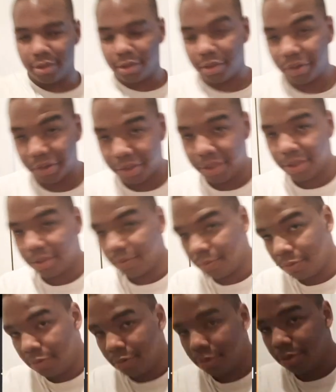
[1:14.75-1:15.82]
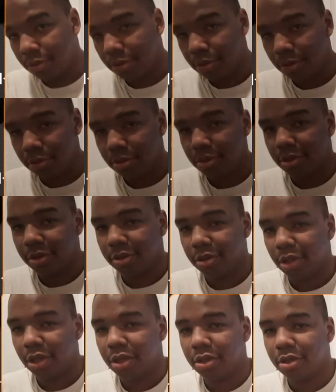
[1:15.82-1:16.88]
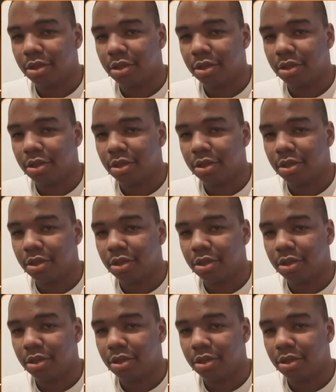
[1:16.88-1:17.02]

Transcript: lyricism. Is that